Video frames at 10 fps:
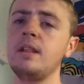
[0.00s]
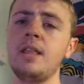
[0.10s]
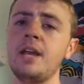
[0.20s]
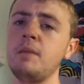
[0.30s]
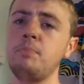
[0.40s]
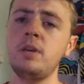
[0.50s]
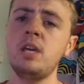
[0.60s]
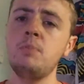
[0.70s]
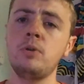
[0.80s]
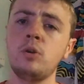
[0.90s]
then let it
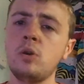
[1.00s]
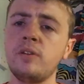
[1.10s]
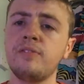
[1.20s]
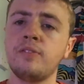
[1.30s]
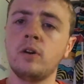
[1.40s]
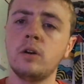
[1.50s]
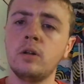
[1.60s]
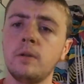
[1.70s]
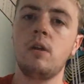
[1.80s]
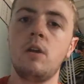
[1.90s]
be beautiful.